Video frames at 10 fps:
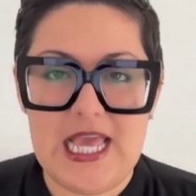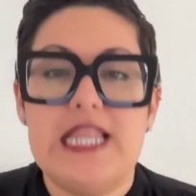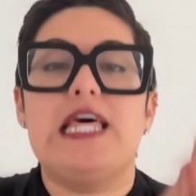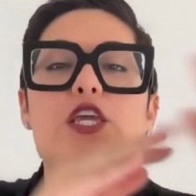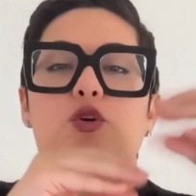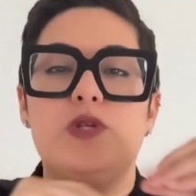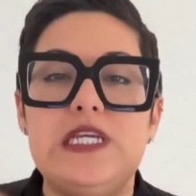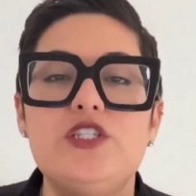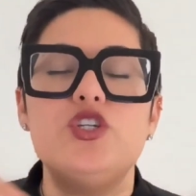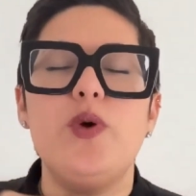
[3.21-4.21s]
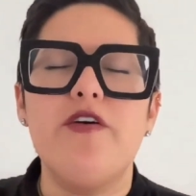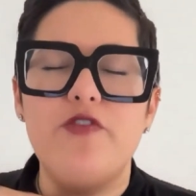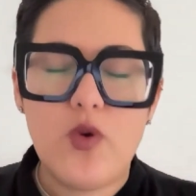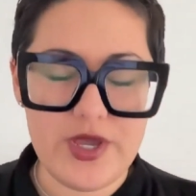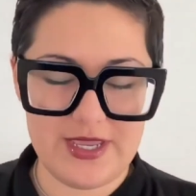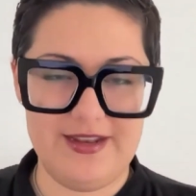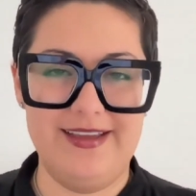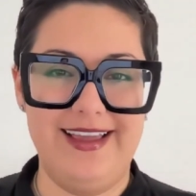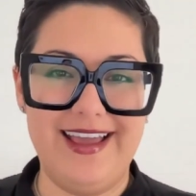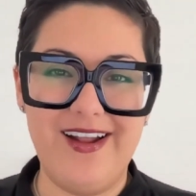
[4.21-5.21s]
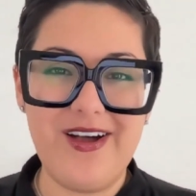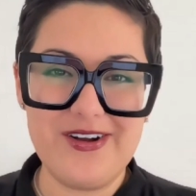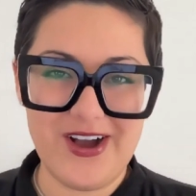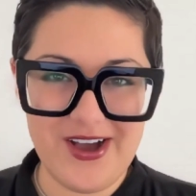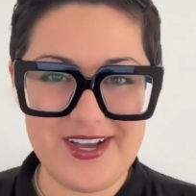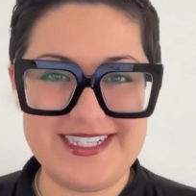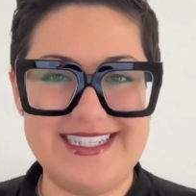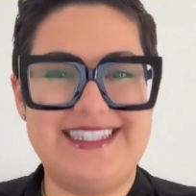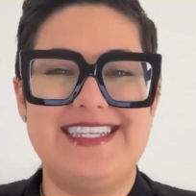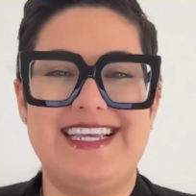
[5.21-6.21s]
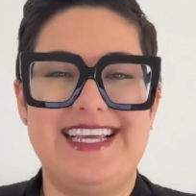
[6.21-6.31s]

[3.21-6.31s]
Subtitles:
that you need to avoid at all costs